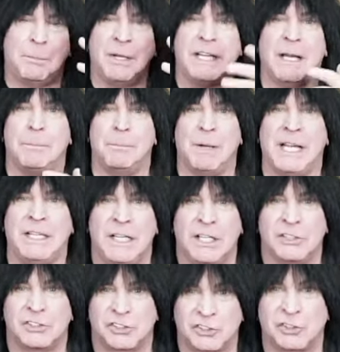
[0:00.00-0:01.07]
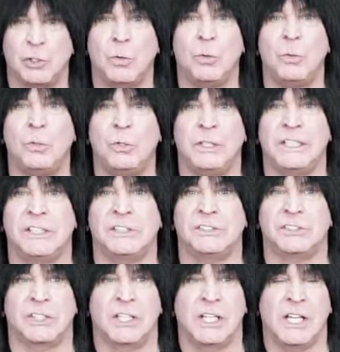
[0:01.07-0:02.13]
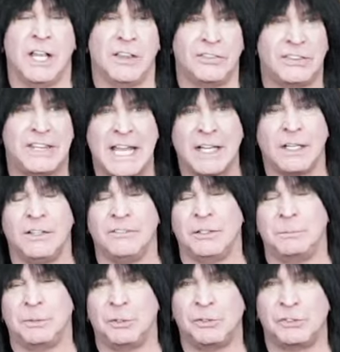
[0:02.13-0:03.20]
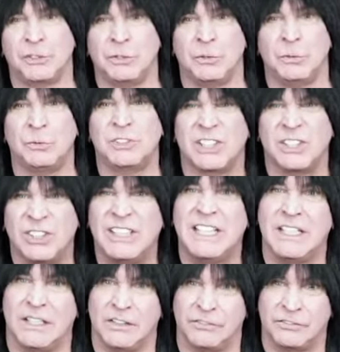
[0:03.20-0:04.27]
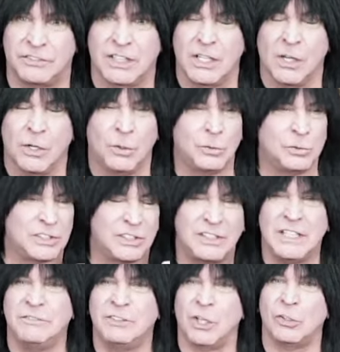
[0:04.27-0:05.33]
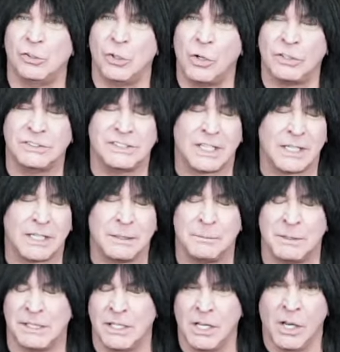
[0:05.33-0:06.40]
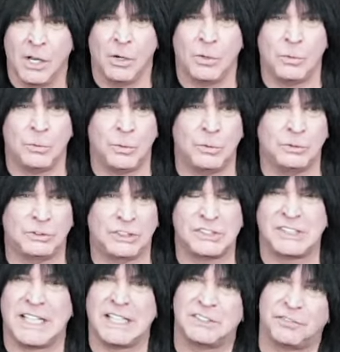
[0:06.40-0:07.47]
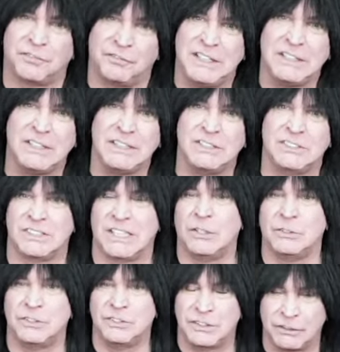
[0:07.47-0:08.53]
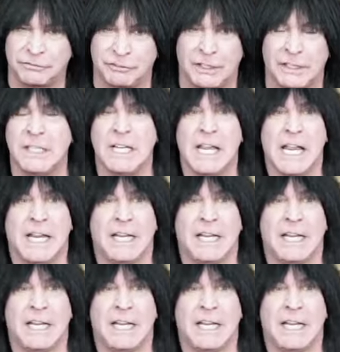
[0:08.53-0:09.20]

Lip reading: But my soul is that of a person who's lived a long time and who just has feelings that are different.